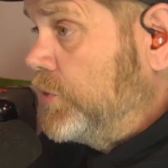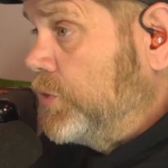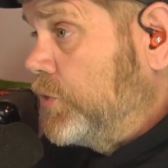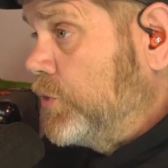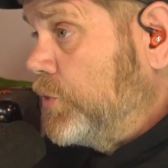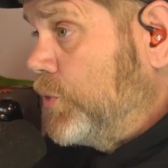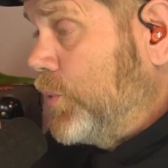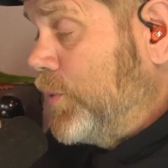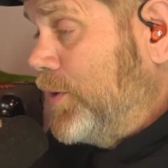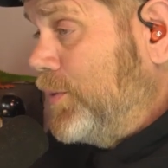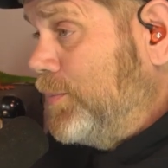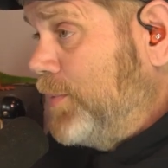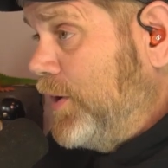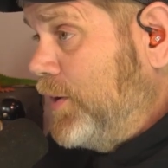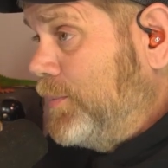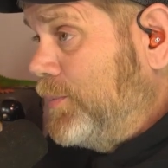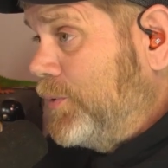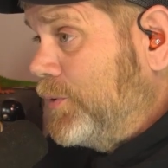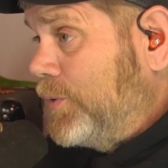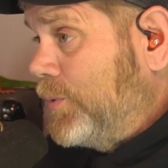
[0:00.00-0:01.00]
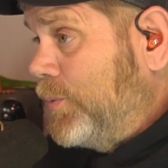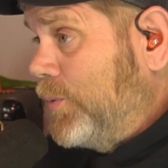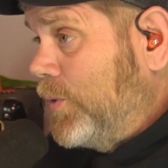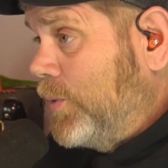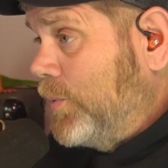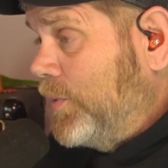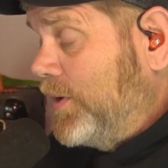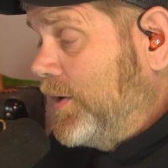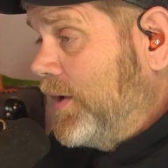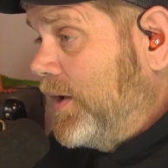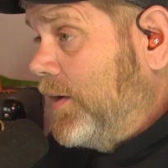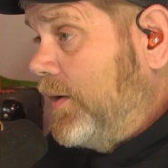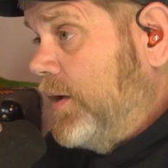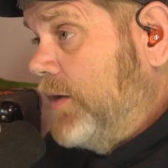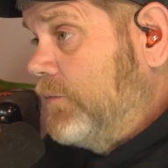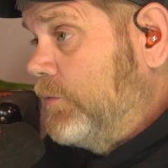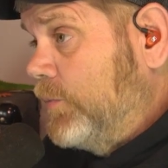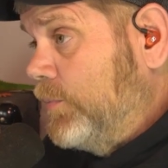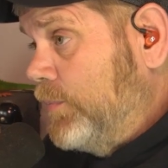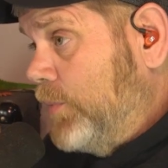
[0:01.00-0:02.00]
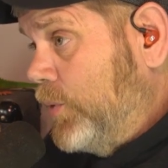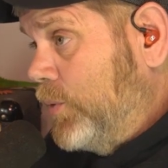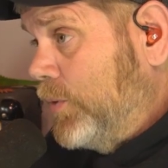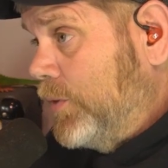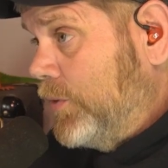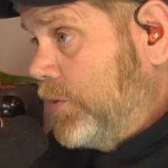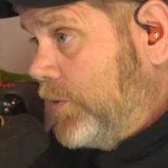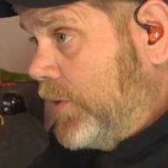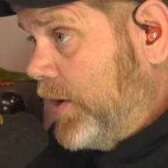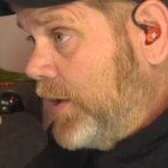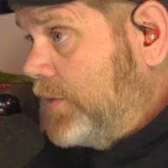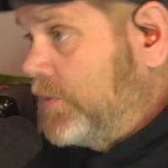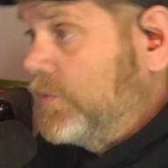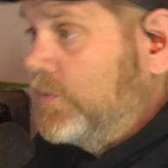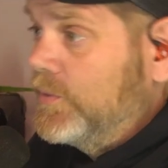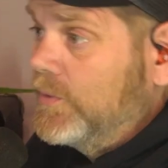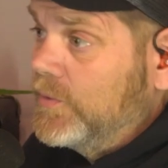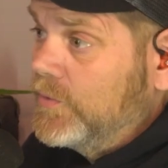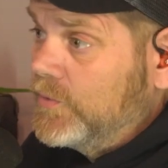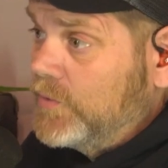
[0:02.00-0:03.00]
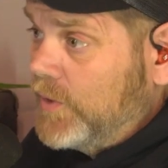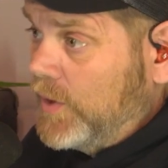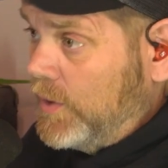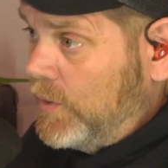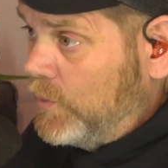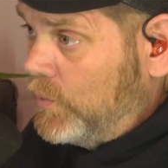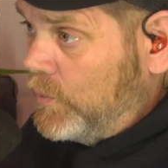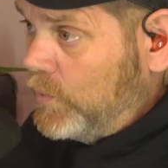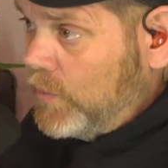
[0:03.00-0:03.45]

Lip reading: just 3 people to where we now have a board of directors, the whole